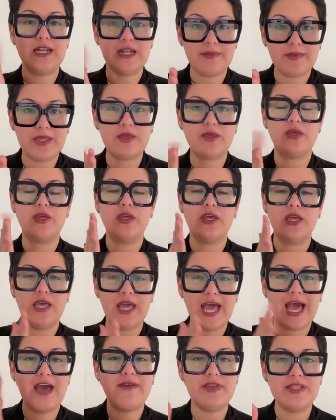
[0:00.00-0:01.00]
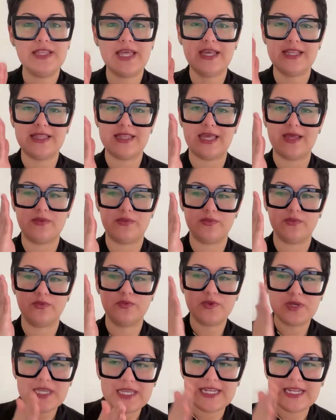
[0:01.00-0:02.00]
I'm like having that
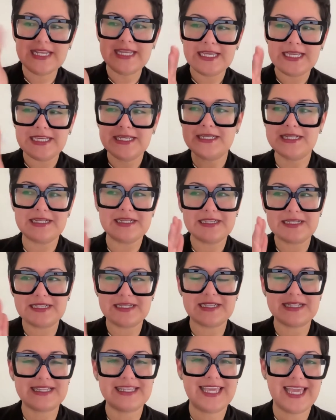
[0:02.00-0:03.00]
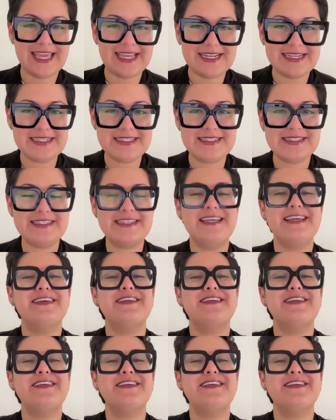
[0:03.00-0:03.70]
reading cadence?